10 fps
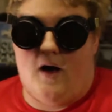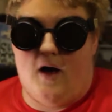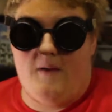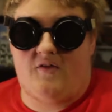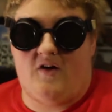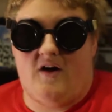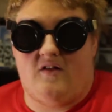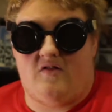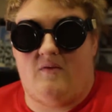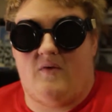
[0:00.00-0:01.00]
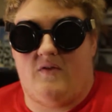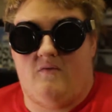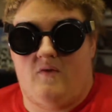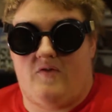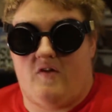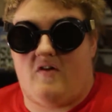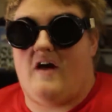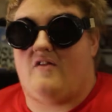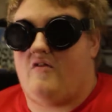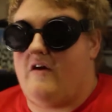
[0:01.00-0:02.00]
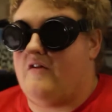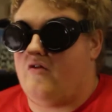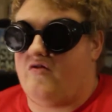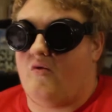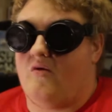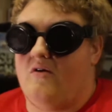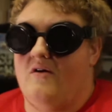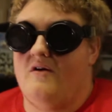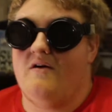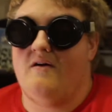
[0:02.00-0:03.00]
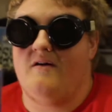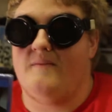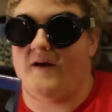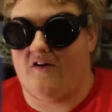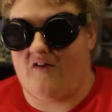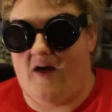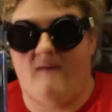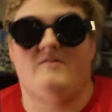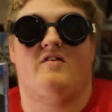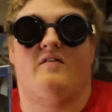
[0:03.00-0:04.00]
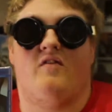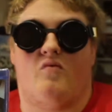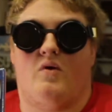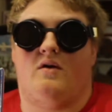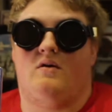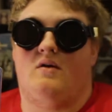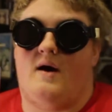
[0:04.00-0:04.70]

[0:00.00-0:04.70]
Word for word: I'm excited to see what, what this has in store because I haven't seen this one.